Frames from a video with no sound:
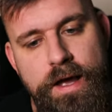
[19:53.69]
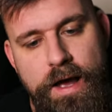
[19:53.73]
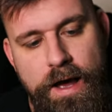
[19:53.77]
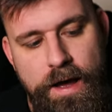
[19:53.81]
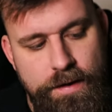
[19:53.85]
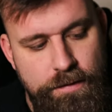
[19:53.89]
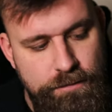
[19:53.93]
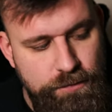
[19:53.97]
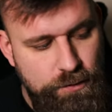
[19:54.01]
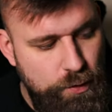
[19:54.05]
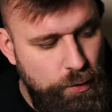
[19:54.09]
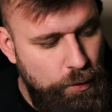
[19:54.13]

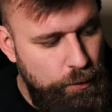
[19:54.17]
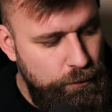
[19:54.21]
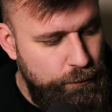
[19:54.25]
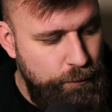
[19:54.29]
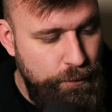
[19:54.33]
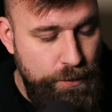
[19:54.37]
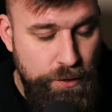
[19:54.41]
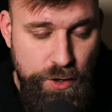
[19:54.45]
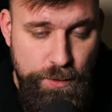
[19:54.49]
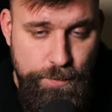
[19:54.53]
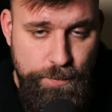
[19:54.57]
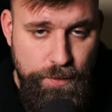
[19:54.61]
And of course,
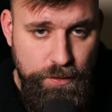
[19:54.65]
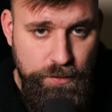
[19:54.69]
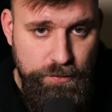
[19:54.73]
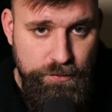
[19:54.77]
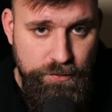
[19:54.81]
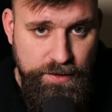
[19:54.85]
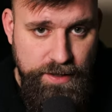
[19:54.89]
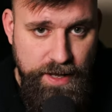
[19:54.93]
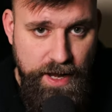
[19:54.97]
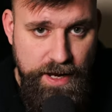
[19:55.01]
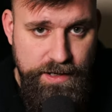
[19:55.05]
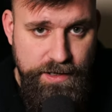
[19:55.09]
all the new
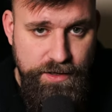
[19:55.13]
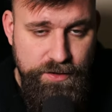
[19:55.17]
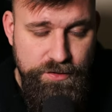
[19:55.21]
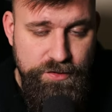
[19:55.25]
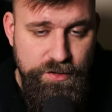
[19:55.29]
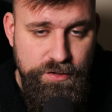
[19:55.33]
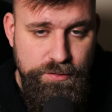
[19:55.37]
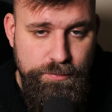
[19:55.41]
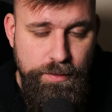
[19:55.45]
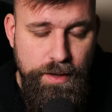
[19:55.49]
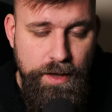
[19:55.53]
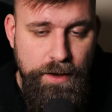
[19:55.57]
models are
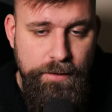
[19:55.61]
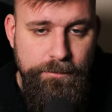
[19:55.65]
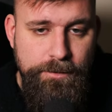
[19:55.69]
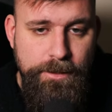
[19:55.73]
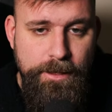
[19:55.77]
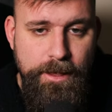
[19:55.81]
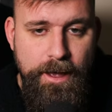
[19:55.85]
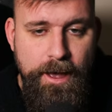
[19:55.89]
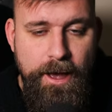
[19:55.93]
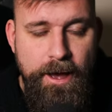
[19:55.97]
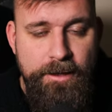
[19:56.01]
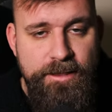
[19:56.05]
Cadians as well.
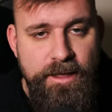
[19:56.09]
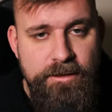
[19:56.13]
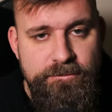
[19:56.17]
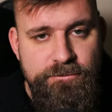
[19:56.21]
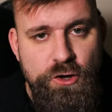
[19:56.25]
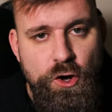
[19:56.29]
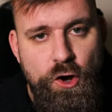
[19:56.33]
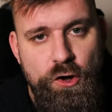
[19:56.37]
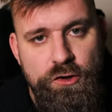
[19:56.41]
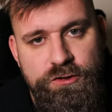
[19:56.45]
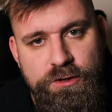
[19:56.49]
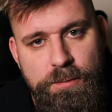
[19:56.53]
And they've
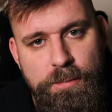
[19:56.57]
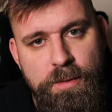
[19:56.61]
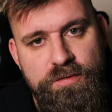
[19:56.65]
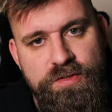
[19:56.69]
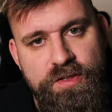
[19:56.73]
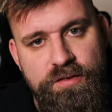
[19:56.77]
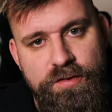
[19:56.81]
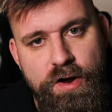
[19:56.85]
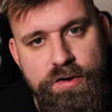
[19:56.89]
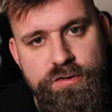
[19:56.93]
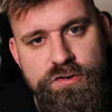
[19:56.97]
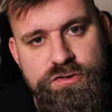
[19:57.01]
got some of
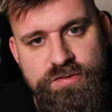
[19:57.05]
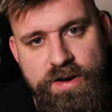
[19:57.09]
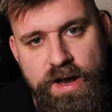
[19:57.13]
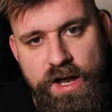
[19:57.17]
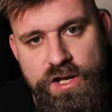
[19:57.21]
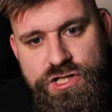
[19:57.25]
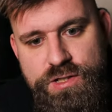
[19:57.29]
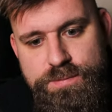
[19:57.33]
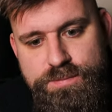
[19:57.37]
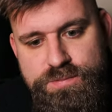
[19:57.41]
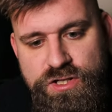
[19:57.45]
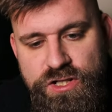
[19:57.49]
their own
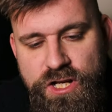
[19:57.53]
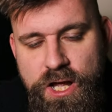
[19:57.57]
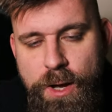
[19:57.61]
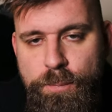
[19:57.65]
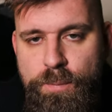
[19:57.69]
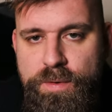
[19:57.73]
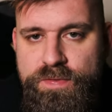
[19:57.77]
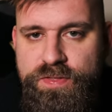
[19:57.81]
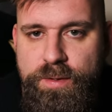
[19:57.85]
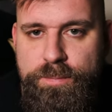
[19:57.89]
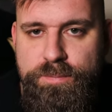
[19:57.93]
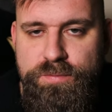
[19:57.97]
stratagems that
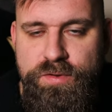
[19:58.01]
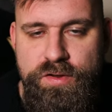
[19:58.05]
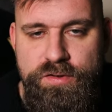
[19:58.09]
come with them.